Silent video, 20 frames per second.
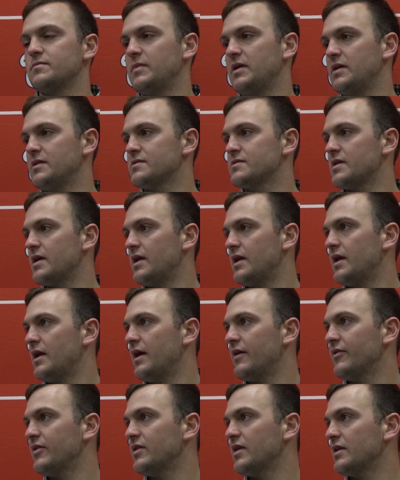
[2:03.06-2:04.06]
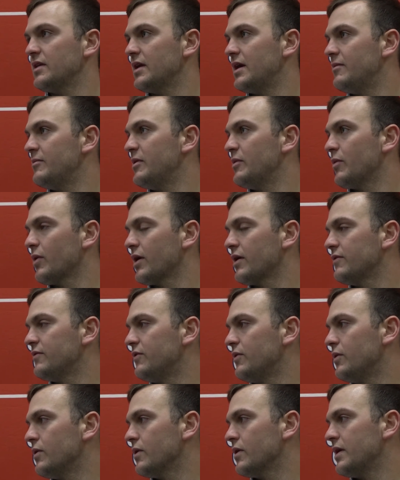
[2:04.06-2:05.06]
means that everything that I've been working
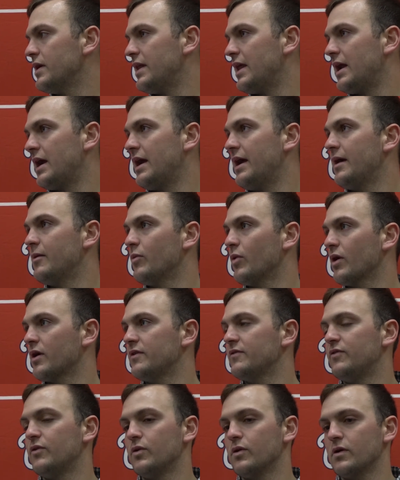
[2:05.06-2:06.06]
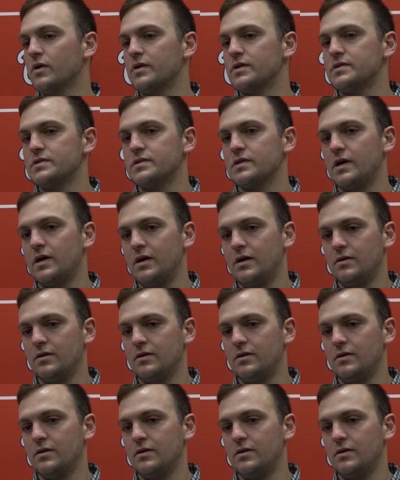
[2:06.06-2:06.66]
for and that I am working for is